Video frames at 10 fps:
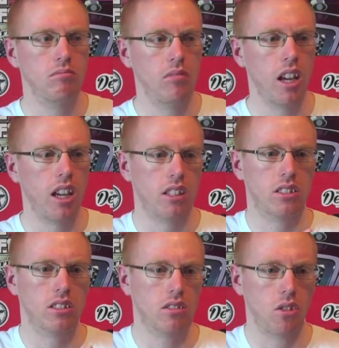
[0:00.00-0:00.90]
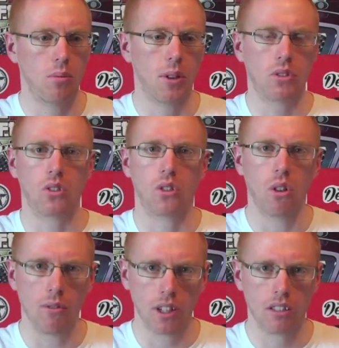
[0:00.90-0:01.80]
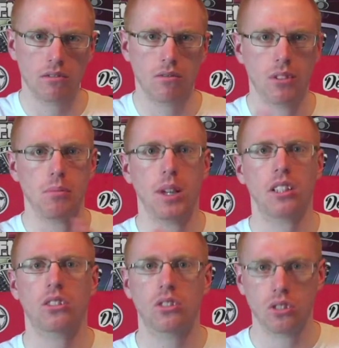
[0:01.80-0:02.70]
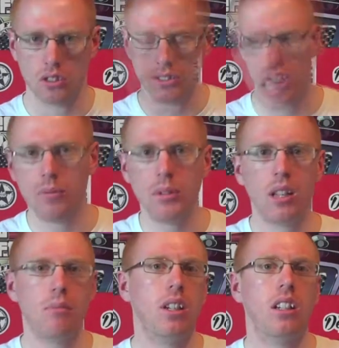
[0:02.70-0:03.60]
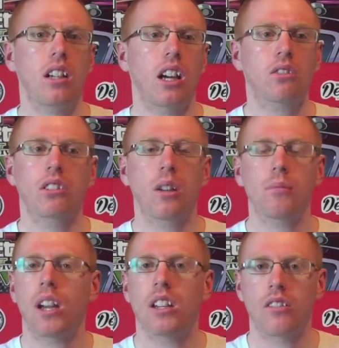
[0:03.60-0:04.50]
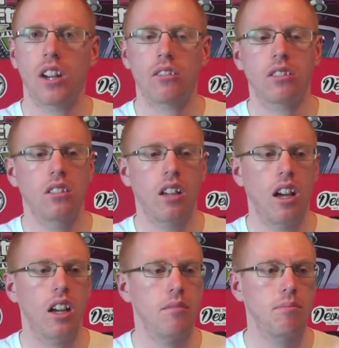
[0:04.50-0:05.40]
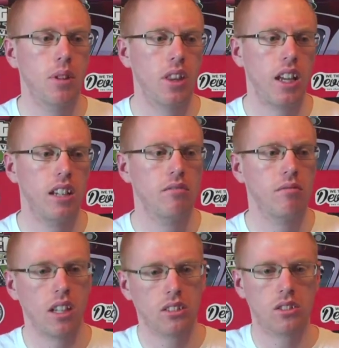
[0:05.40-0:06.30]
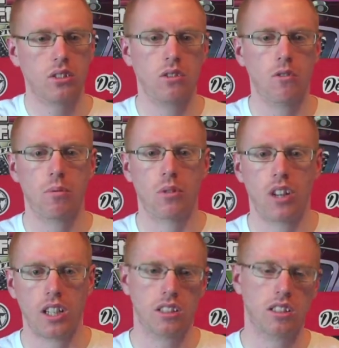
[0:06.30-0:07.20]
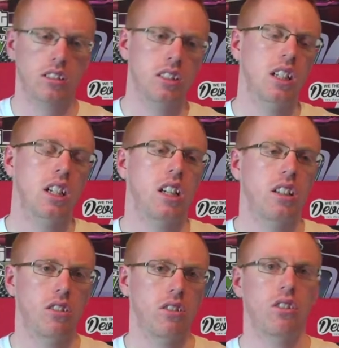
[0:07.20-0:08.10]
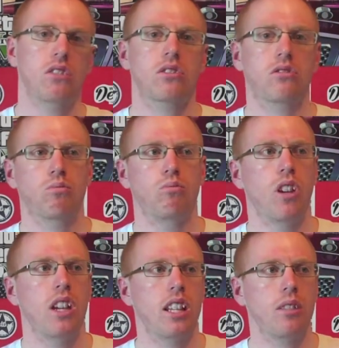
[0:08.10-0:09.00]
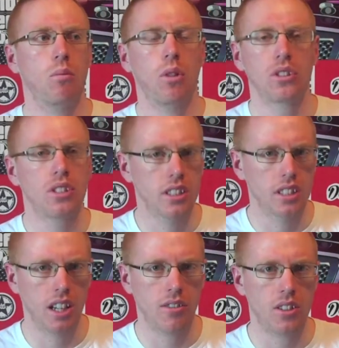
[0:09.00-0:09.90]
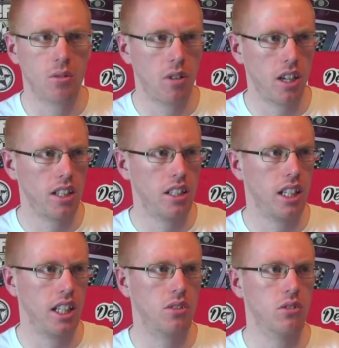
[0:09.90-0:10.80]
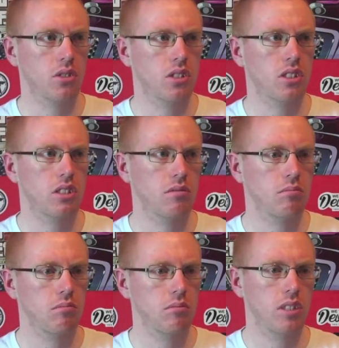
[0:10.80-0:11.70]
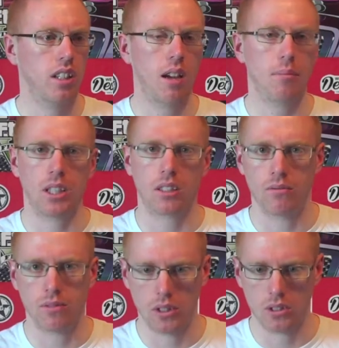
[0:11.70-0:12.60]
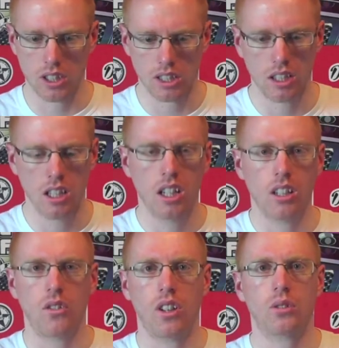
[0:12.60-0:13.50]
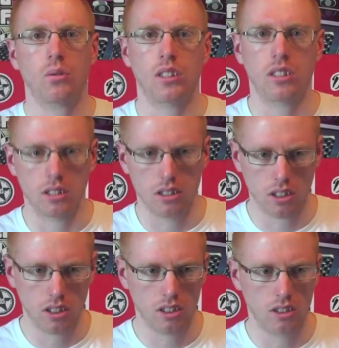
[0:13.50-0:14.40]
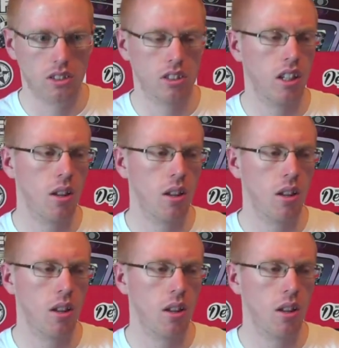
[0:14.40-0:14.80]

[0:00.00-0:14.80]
is almost a cover for the main story. I mean, that bit I could get my head around, but then as the story progressed, not really wanting to give it away, it does get a bit confusing. There are twists and turns.